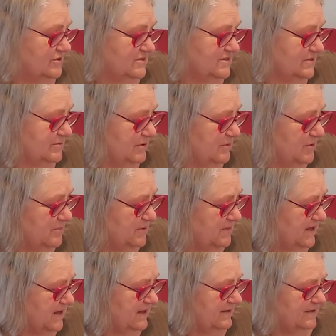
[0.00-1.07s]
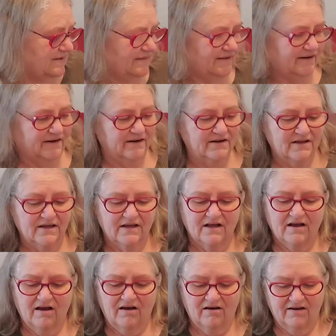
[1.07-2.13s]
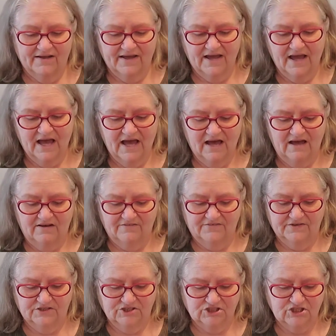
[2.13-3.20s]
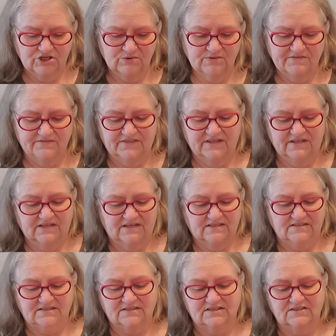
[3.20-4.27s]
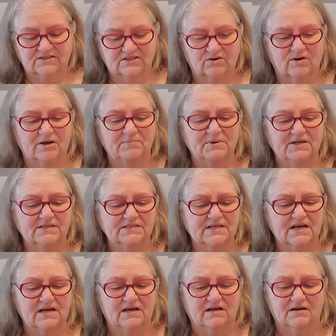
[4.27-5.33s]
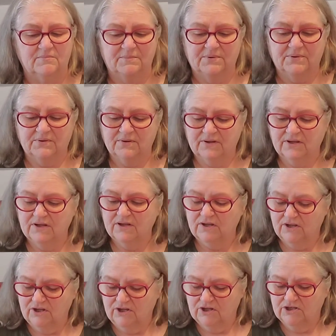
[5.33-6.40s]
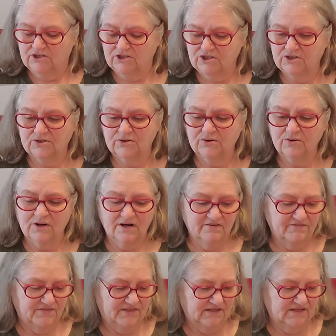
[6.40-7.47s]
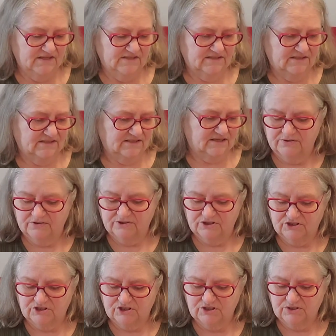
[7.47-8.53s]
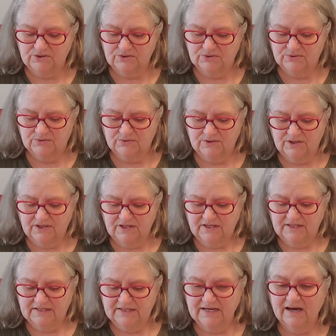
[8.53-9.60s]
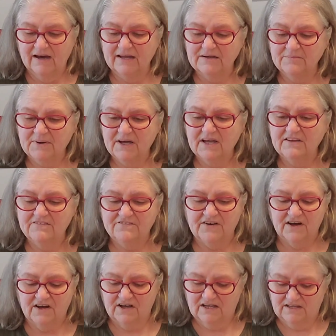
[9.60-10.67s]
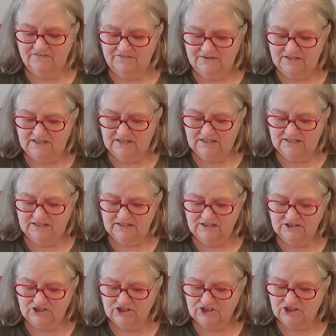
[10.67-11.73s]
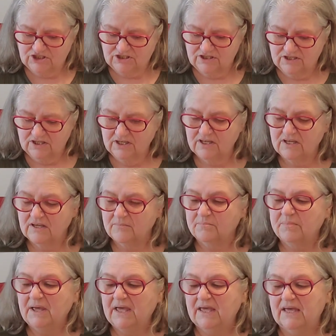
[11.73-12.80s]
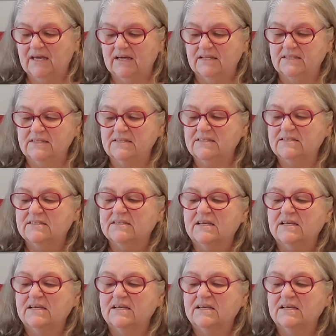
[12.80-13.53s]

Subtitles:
so we won't put that in there. I have 2 of these. So I picked up 2 of these. There's 2 9x5-inch pans,